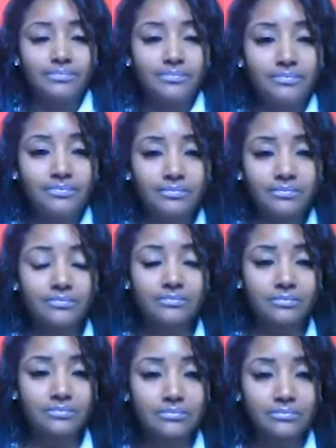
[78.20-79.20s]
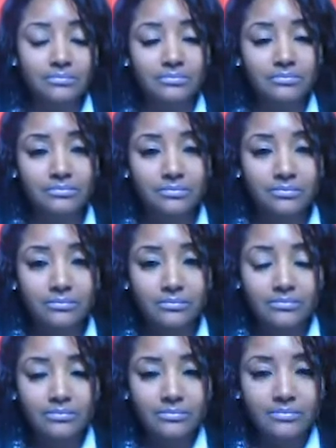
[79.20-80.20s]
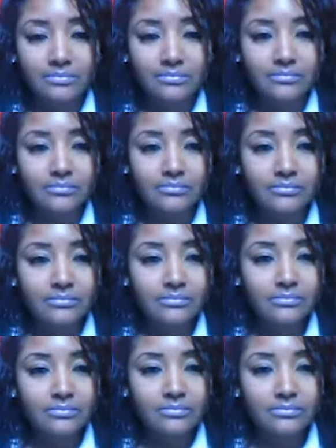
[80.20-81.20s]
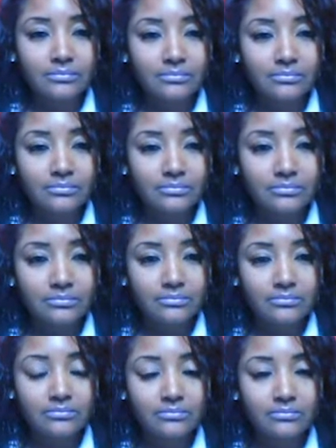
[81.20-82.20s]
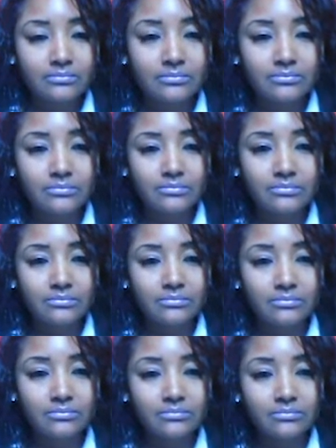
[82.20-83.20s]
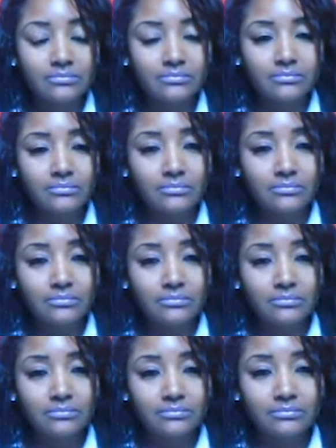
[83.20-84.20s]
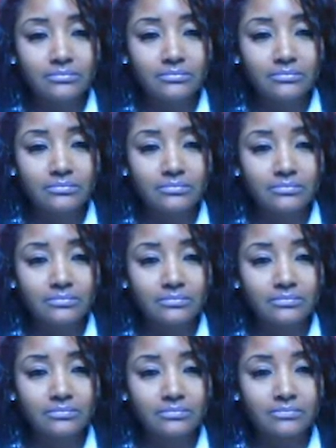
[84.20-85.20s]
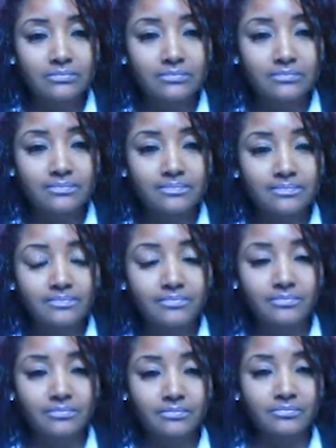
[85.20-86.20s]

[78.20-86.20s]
[no speech]